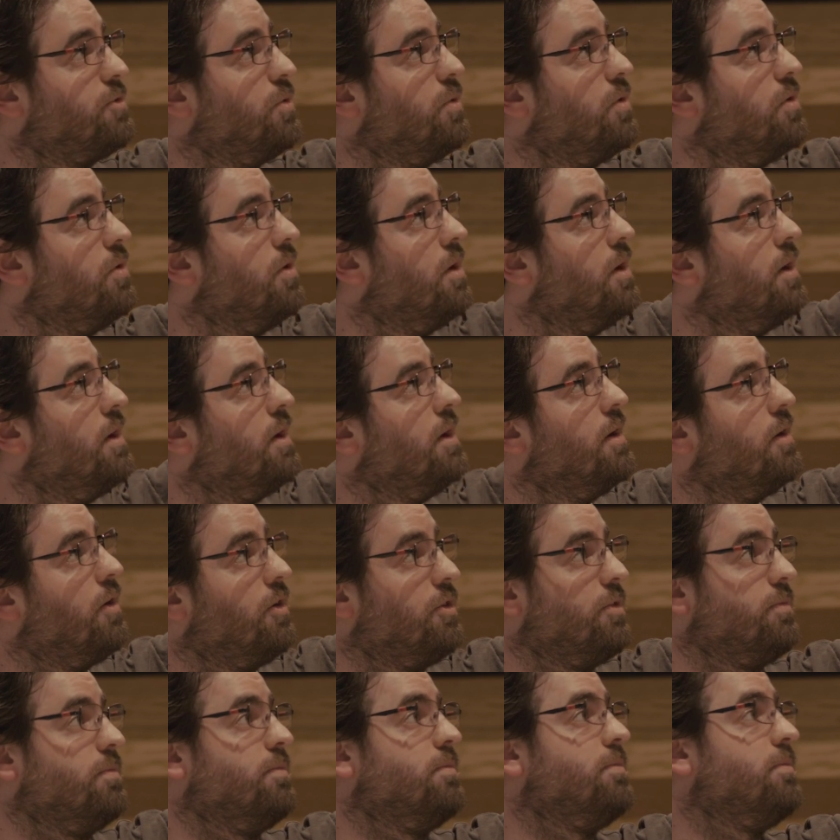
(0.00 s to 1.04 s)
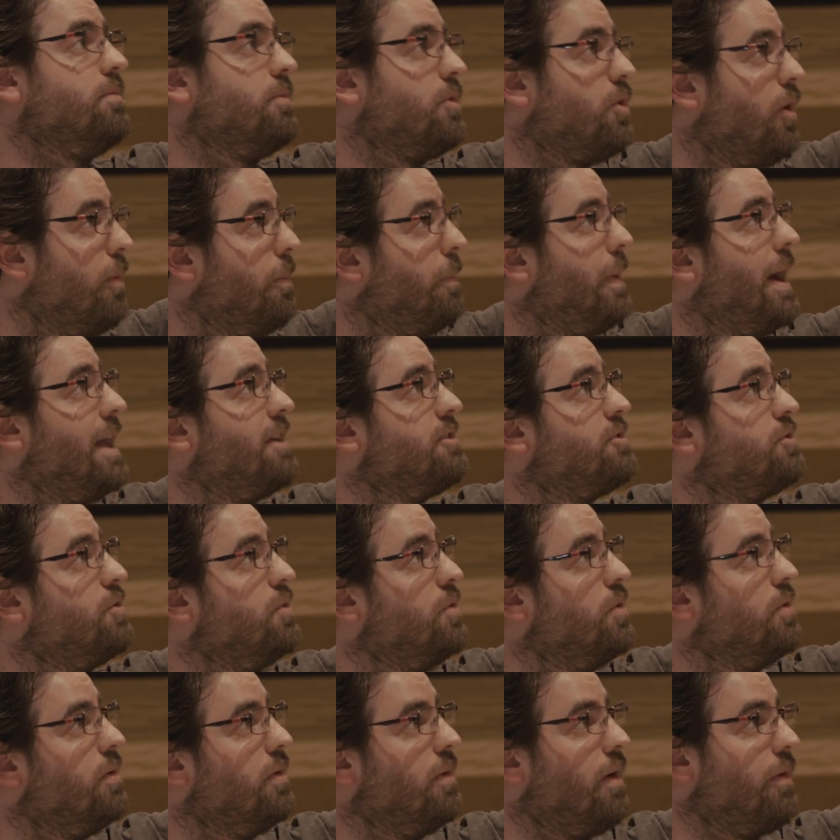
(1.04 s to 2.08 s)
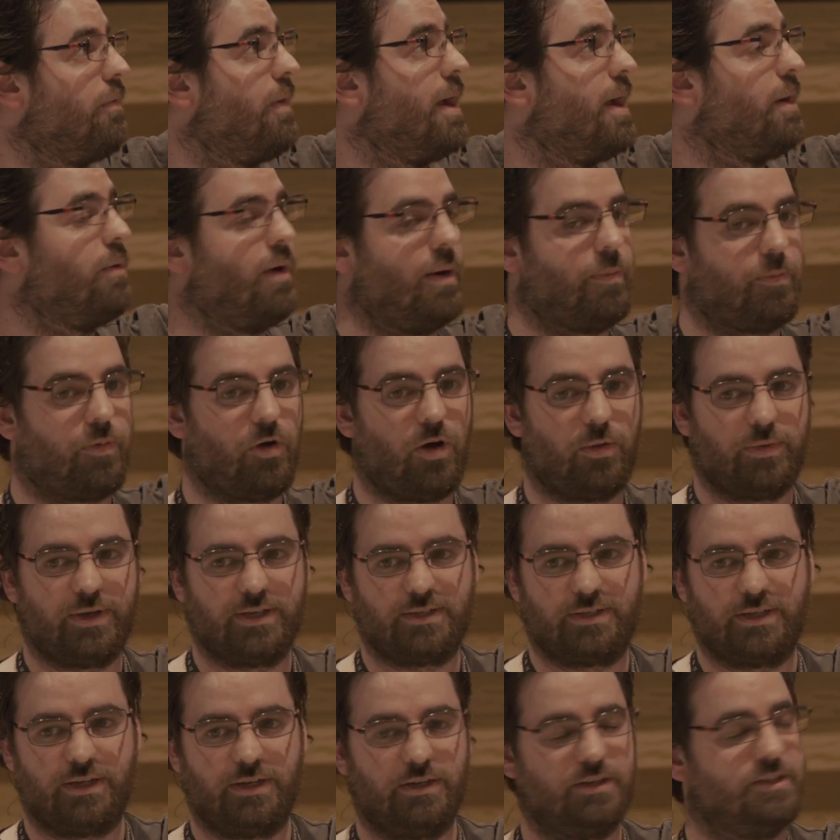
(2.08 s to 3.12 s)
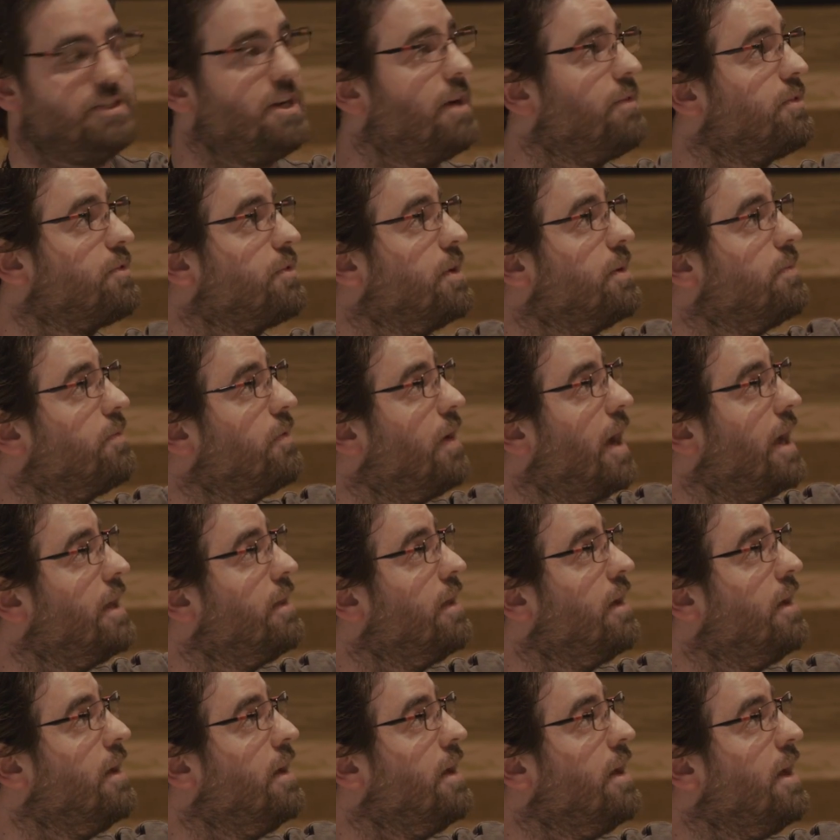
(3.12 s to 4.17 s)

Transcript: to, or compiles to a regular promise in JavaScript, right?